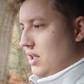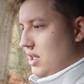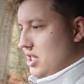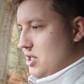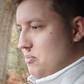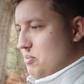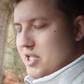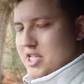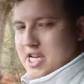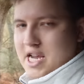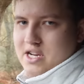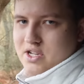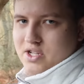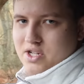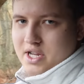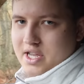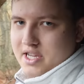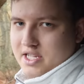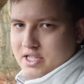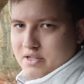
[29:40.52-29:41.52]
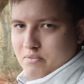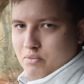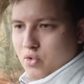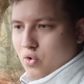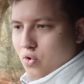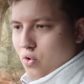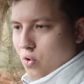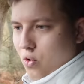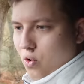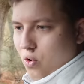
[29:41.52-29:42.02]
this potentially is the
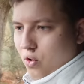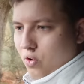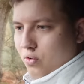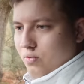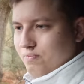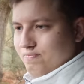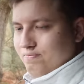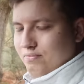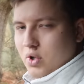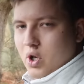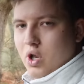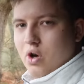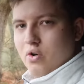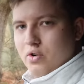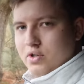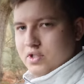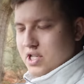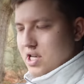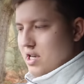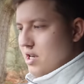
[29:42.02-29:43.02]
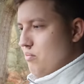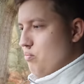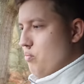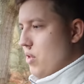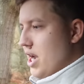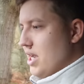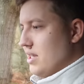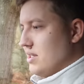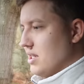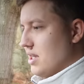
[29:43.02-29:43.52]
more
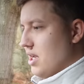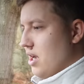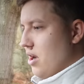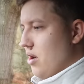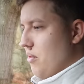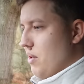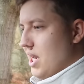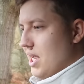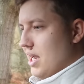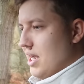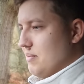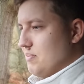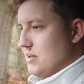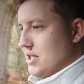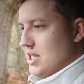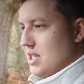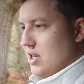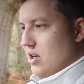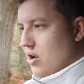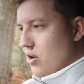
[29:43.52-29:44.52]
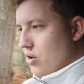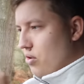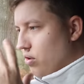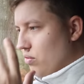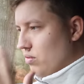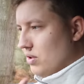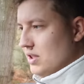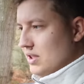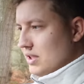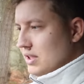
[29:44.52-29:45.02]
long-term way to go when it comes to the
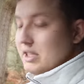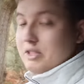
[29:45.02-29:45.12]
whole